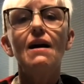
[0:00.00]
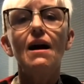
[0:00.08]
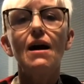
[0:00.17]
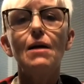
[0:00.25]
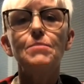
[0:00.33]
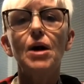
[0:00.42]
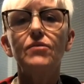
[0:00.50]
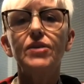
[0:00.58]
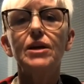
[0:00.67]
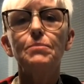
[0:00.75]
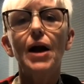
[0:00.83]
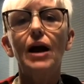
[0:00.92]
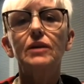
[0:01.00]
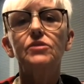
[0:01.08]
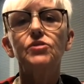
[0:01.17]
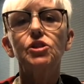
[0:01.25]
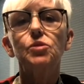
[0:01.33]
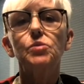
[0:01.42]
of the impact of
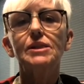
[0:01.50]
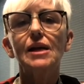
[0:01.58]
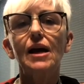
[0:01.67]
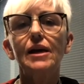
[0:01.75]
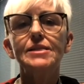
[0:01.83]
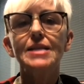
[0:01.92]
suicide.